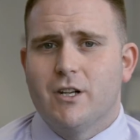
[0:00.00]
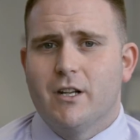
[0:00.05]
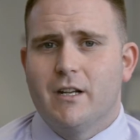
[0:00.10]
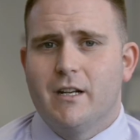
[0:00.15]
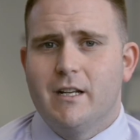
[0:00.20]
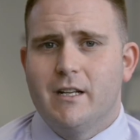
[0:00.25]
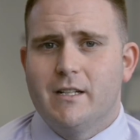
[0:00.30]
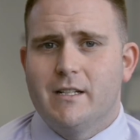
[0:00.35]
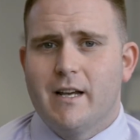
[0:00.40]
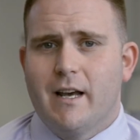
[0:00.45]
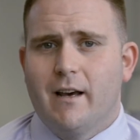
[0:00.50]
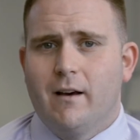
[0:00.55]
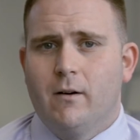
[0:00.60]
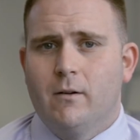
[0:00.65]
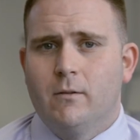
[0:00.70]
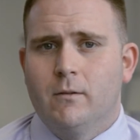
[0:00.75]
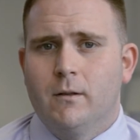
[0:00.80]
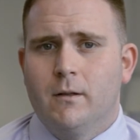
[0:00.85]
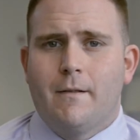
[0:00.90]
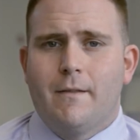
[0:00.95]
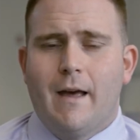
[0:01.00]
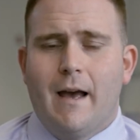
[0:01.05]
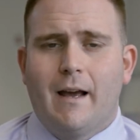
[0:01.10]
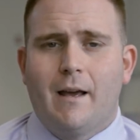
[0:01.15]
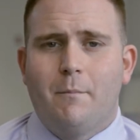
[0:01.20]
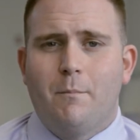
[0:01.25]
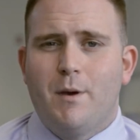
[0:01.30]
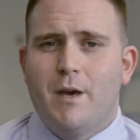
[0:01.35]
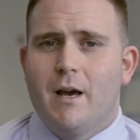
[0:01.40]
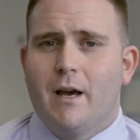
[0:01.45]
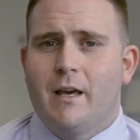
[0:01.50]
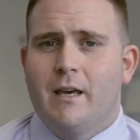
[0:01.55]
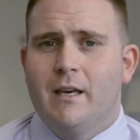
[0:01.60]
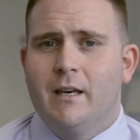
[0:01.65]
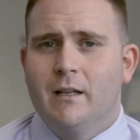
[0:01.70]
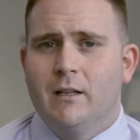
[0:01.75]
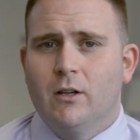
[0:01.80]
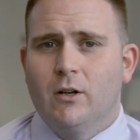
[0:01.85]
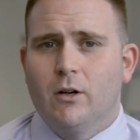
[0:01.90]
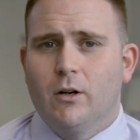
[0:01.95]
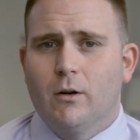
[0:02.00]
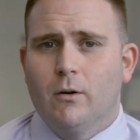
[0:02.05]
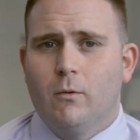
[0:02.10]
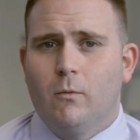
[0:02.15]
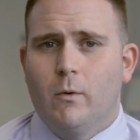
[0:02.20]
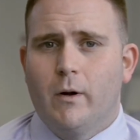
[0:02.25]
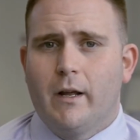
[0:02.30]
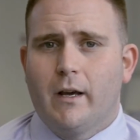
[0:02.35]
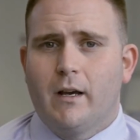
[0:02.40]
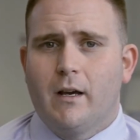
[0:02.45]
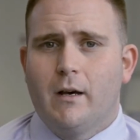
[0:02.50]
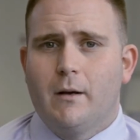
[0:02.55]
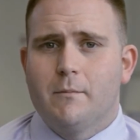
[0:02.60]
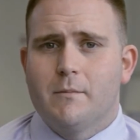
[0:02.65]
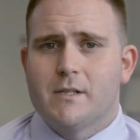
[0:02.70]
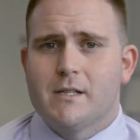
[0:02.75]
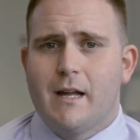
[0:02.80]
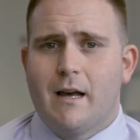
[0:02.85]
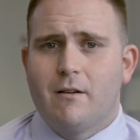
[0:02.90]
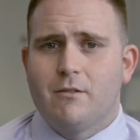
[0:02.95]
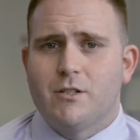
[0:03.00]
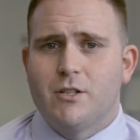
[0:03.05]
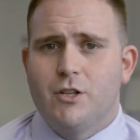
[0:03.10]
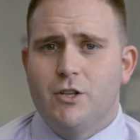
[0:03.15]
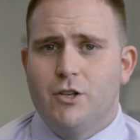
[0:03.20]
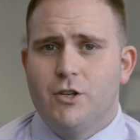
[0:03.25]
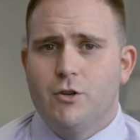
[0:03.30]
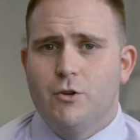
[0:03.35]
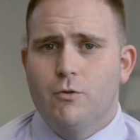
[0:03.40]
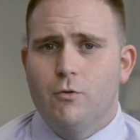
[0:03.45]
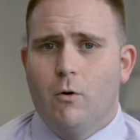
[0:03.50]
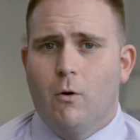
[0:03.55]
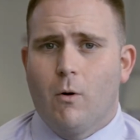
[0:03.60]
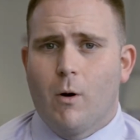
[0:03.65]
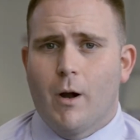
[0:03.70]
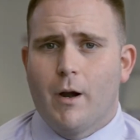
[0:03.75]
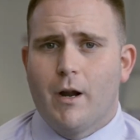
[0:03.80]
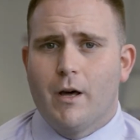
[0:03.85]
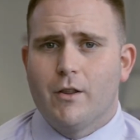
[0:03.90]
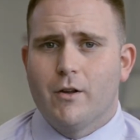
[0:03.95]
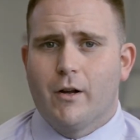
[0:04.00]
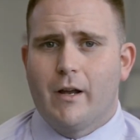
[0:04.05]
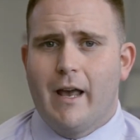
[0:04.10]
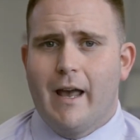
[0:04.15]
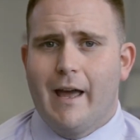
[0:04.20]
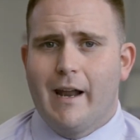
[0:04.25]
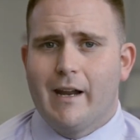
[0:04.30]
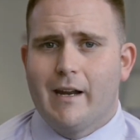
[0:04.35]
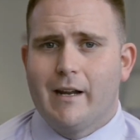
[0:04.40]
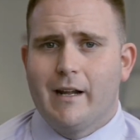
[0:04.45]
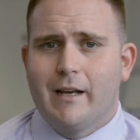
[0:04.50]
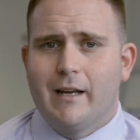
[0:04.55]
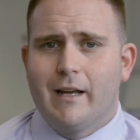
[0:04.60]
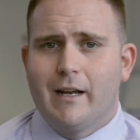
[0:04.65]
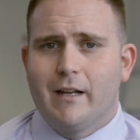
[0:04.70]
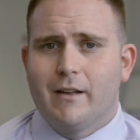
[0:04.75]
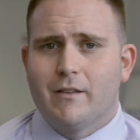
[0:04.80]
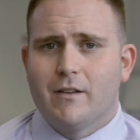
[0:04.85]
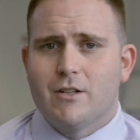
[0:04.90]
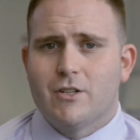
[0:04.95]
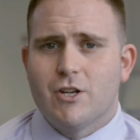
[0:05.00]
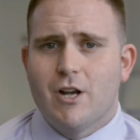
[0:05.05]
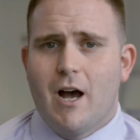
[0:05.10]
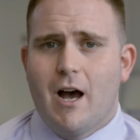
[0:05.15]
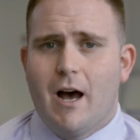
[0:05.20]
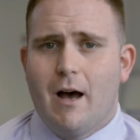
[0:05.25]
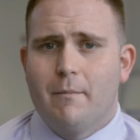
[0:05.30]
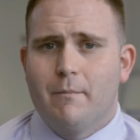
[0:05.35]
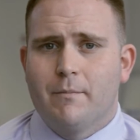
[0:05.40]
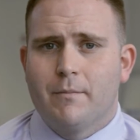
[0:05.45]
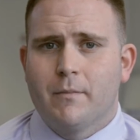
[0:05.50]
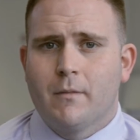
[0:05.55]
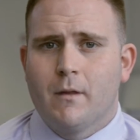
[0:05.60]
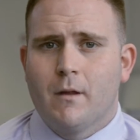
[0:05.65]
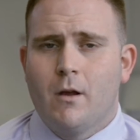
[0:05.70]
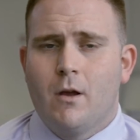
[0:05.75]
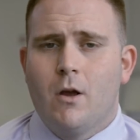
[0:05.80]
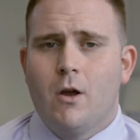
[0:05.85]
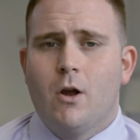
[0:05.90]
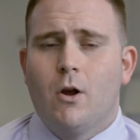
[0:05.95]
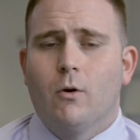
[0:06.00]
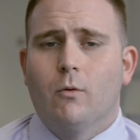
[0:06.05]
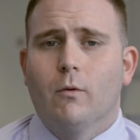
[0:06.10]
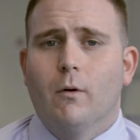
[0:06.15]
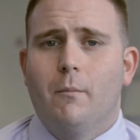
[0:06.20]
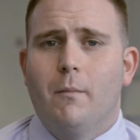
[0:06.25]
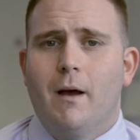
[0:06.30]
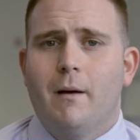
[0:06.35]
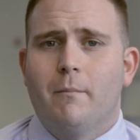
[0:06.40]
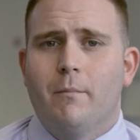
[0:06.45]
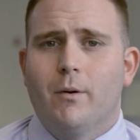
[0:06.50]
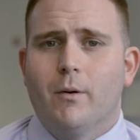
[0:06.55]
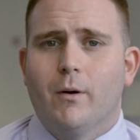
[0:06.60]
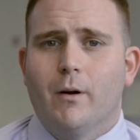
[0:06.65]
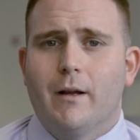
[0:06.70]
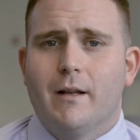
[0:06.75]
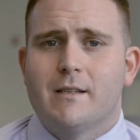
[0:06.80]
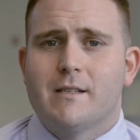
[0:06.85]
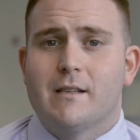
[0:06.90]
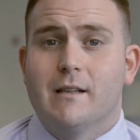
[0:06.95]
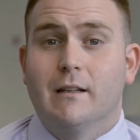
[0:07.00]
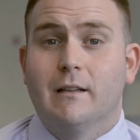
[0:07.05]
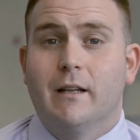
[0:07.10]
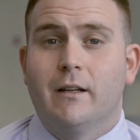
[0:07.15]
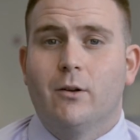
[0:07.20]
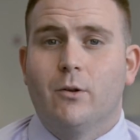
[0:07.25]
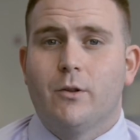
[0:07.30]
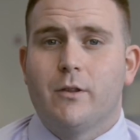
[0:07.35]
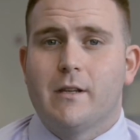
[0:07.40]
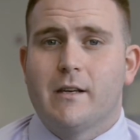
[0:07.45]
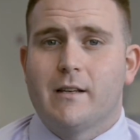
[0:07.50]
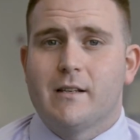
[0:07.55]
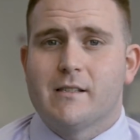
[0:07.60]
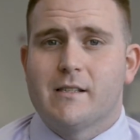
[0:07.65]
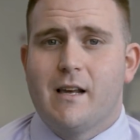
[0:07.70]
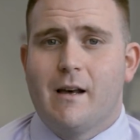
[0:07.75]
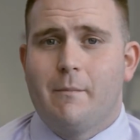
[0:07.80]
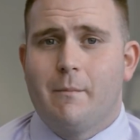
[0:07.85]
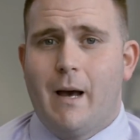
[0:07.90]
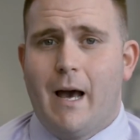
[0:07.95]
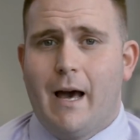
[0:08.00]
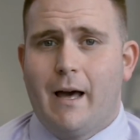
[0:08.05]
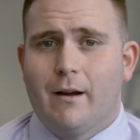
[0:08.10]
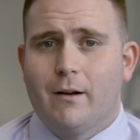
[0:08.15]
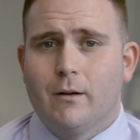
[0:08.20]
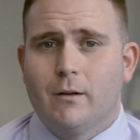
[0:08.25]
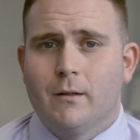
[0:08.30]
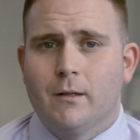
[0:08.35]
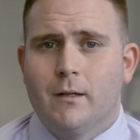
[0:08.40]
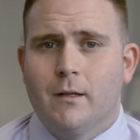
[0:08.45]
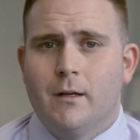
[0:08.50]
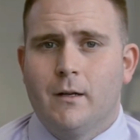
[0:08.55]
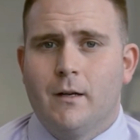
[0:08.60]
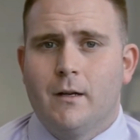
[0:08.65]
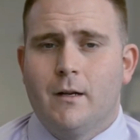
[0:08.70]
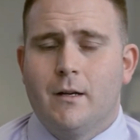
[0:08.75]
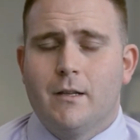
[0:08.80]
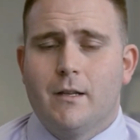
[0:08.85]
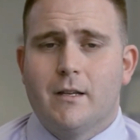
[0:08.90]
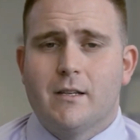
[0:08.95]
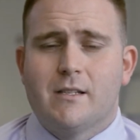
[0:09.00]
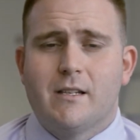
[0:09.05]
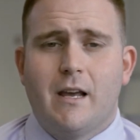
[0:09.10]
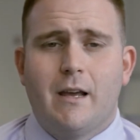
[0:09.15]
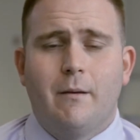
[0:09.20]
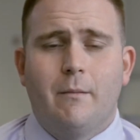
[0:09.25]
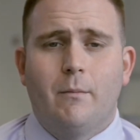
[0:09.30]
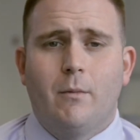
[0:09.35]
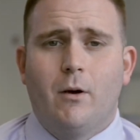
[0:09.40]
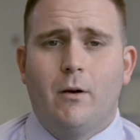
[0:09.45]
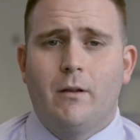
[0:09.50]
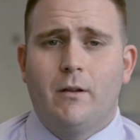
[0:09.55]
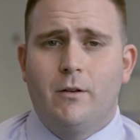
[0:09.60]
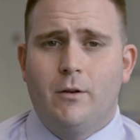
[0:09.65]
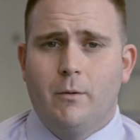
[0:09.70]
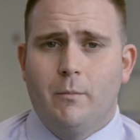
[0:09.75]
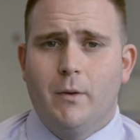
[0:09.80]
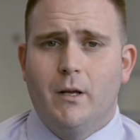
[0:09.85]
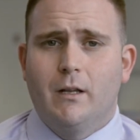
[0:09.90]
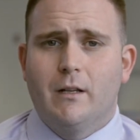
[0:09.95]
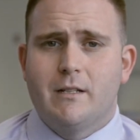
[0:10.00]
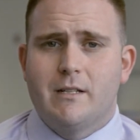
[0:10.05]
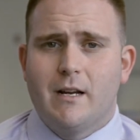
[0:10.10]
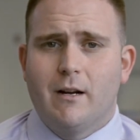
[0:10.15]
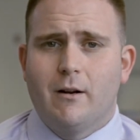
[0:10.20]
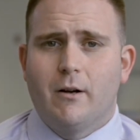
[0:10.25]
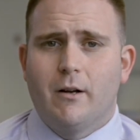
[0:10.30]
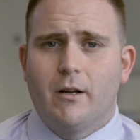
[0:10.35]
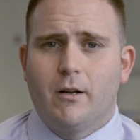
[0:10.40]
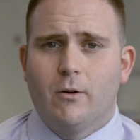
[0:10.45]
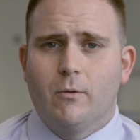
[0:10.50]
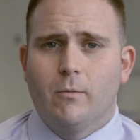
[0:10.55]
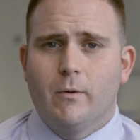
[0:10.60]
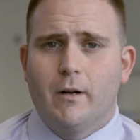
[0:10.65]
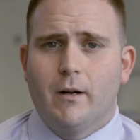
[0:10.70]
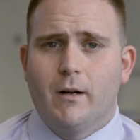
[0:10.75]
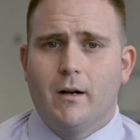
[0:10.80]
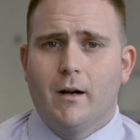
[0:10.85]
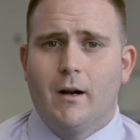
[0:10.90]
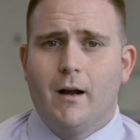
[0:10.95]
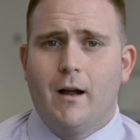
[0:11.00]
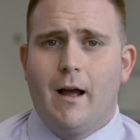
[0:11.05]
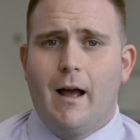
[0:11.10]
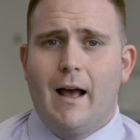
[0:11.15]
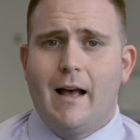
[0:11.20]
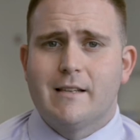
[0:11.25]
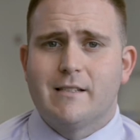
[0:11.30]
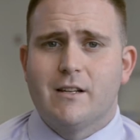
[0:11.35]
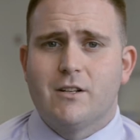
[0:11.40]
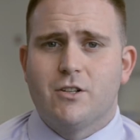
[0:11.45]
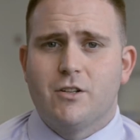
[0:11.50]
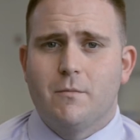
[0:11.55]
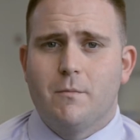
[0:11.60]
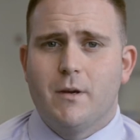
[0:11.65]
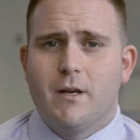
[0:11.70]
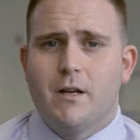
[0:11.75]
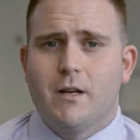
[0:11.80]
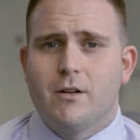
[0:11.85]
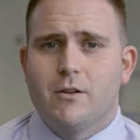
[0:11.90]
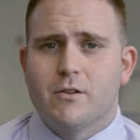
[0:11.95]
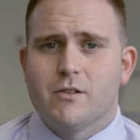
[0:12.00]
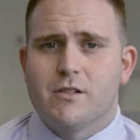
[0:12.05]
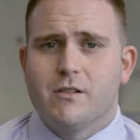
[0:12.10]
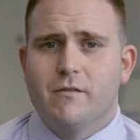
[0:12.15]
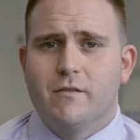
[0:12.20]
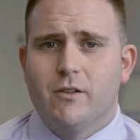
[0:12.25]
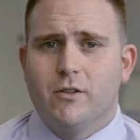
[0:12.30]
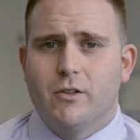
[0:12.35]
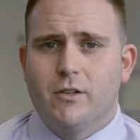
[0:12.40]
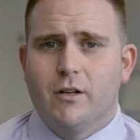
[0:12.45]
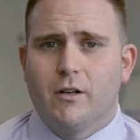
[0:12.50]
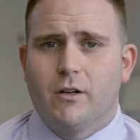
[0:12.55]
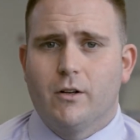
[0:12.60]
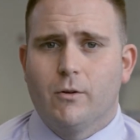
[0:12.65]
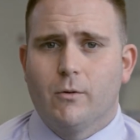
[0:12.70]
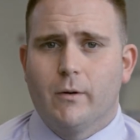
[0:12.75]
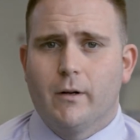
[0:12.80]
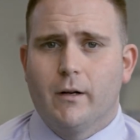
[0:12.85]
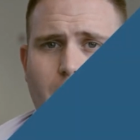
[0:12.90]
to detail. That can be a killer when it comes down to you or another candidate getting the job. Remember, it's the little things that matter. The same in your military career as it should be in your civilian career.